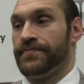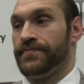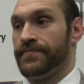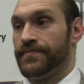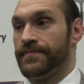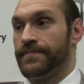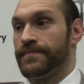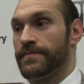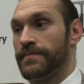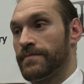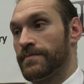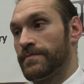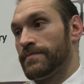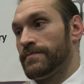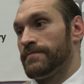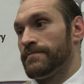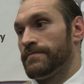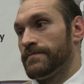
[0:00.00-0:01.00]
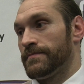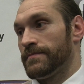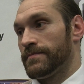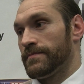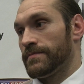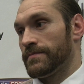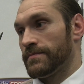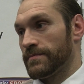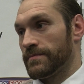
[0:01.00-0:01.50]
Intense long
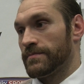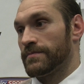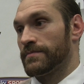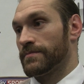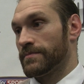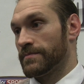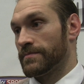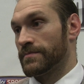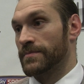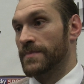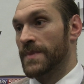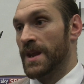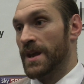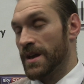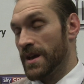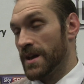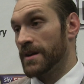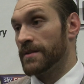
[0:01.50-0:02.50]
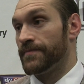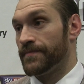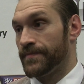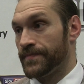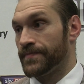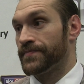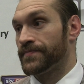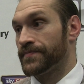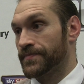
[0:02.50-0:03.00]
stare up at the end between you
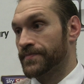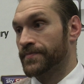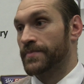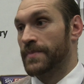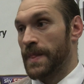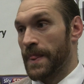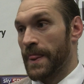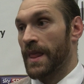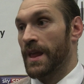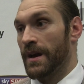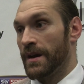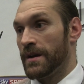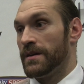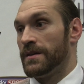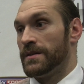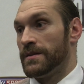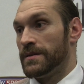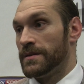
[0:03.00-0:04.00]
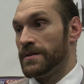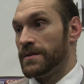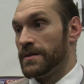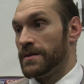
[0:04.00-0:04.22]
and Wladimir. Did you see